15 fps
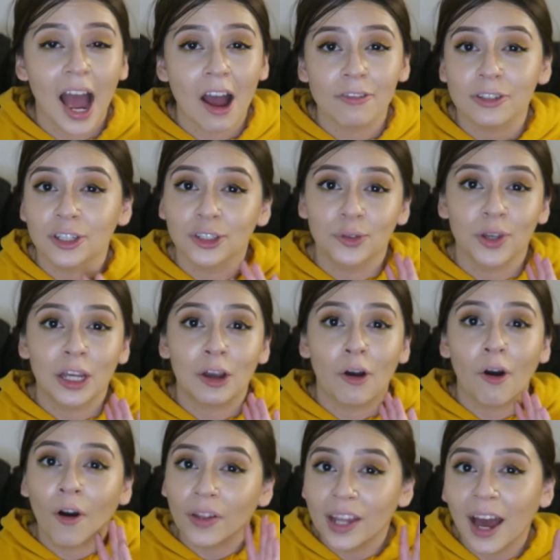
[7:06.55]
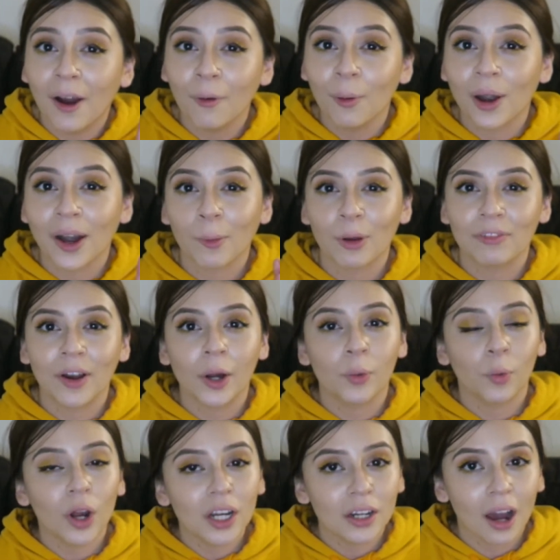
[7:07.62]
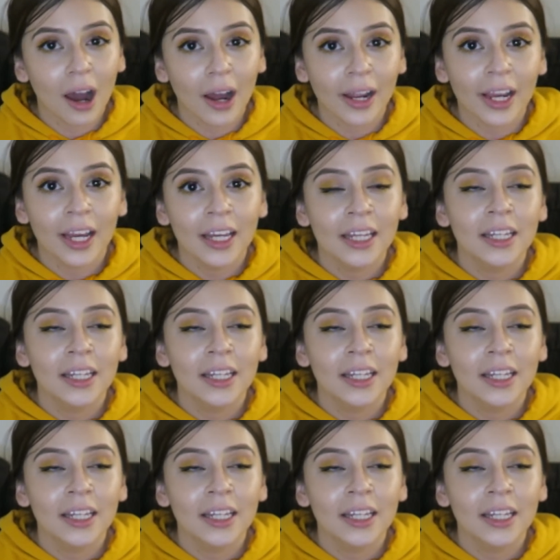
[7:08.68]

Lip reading: After doing all that work, we found one dog,